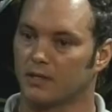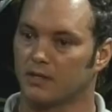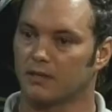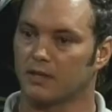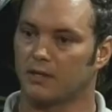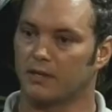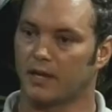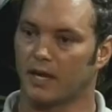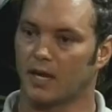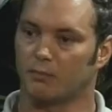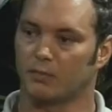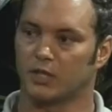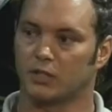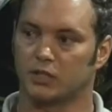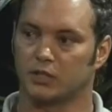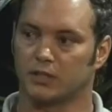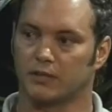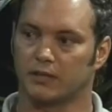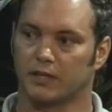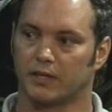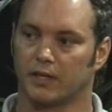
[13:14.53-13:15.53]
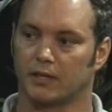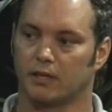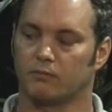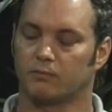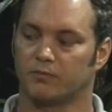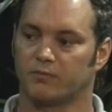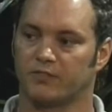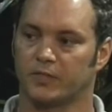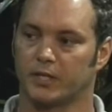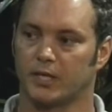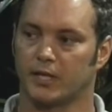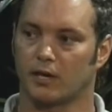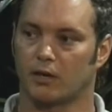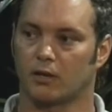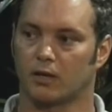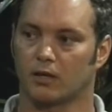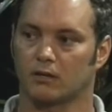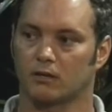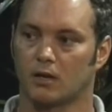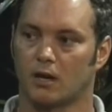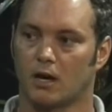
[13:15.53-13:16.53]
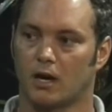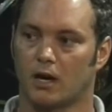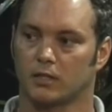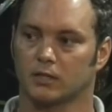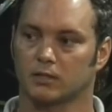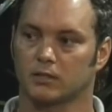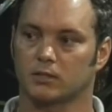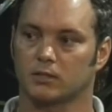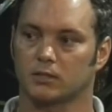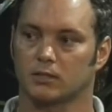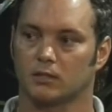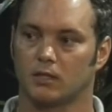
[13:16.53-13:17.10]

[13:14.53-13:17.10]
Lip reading: the damage and then figure out a cost